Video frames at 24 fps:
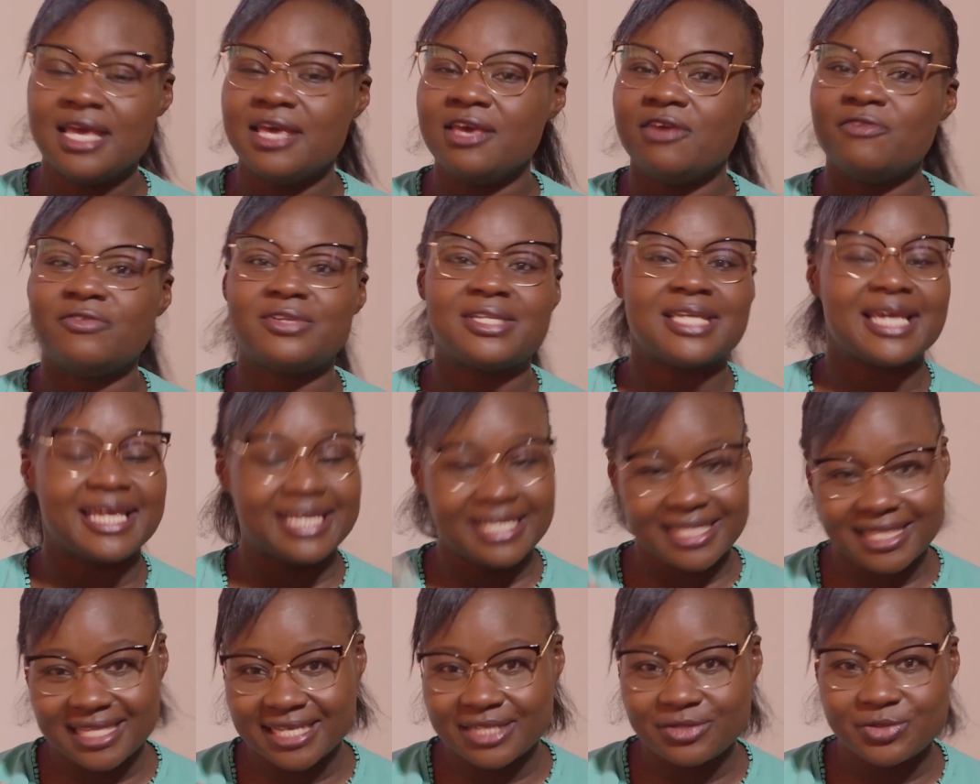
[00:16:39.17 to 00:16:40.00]
If it's
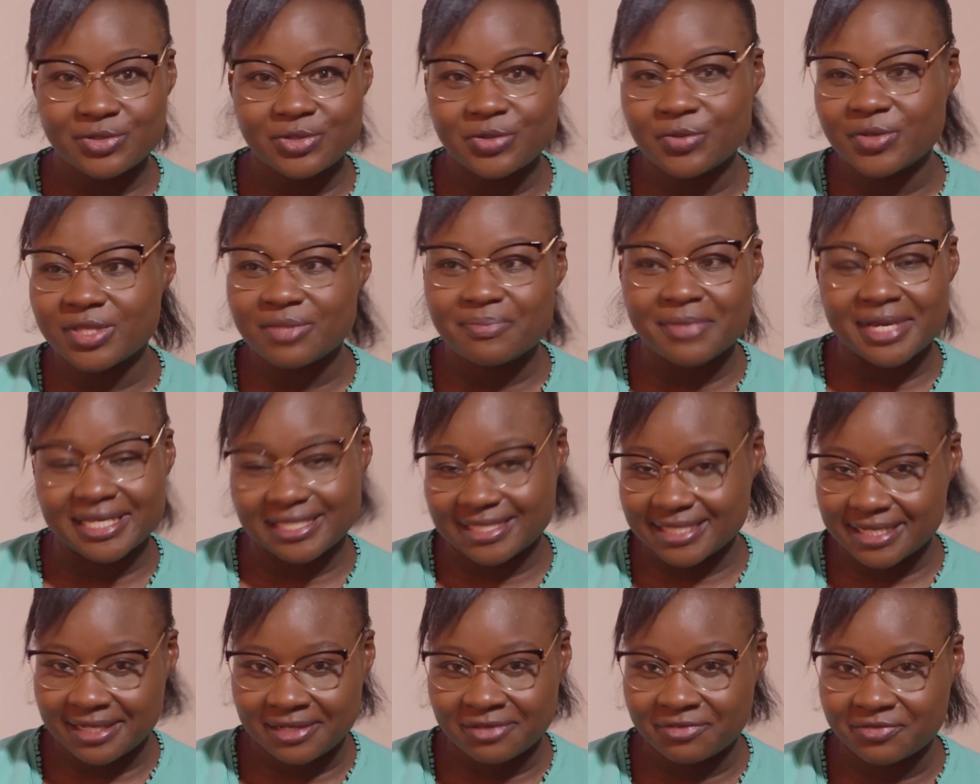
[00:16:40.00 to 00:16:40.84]
anything to do with
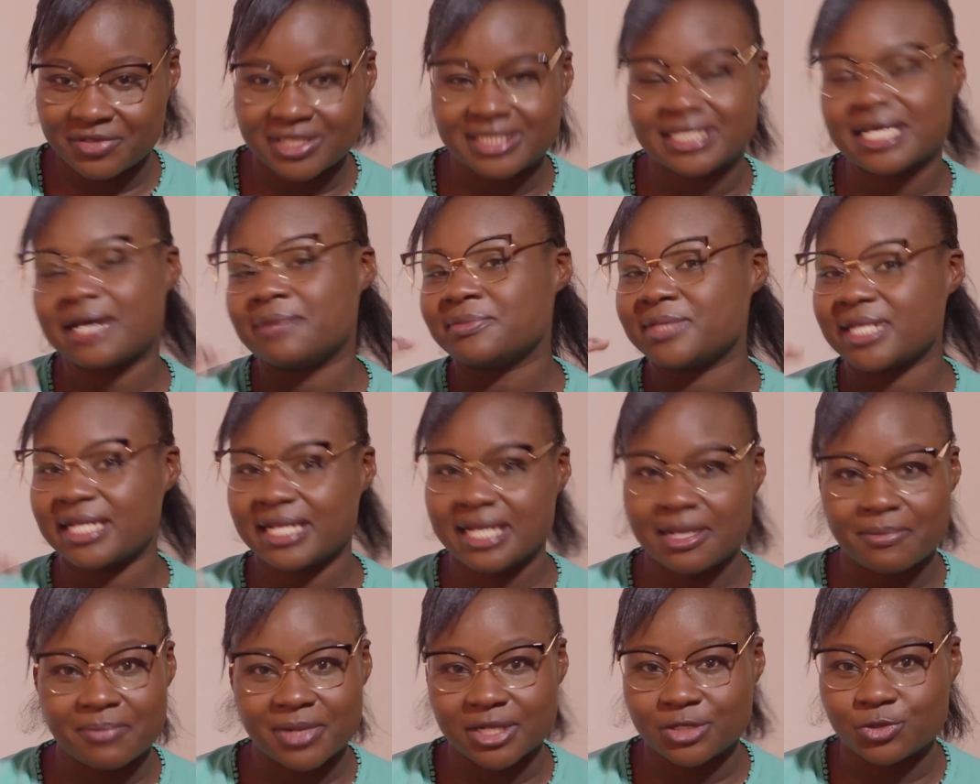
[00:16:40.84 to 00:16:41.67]
myself, it comes at
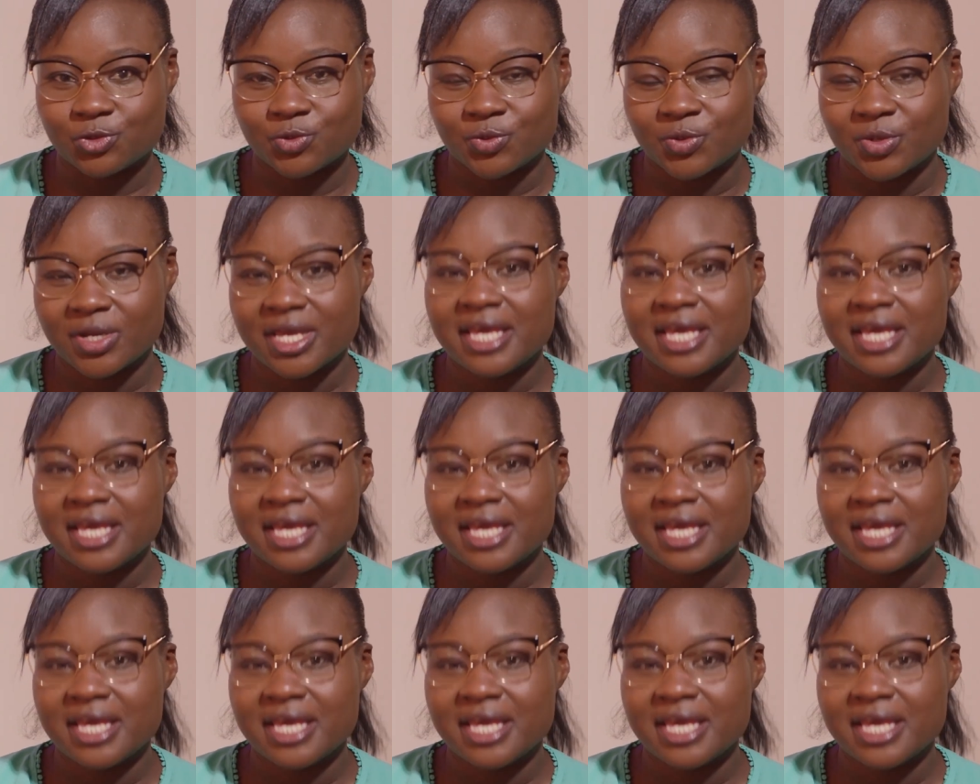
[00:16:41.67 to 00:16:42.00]
number 2.